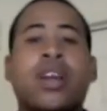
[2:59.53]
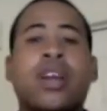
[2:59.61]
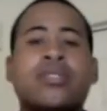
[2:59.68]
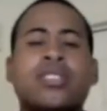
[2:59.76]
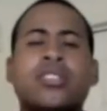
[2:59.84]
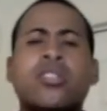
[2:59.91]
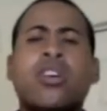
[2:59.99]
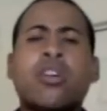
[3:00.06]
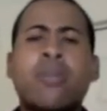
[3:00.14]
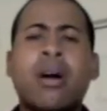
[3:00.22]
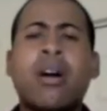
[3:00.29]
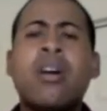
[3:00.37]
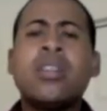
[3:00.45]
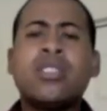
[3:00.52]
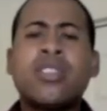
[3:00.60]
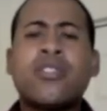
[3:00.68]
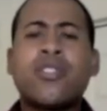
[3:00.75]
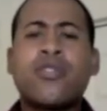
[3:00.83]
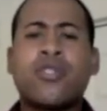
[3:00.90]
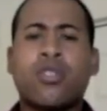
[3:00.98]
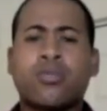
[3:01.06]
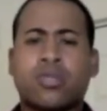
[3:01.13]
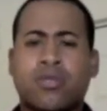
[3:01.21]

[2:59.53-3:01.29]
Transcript: lives, let's talk about different forms of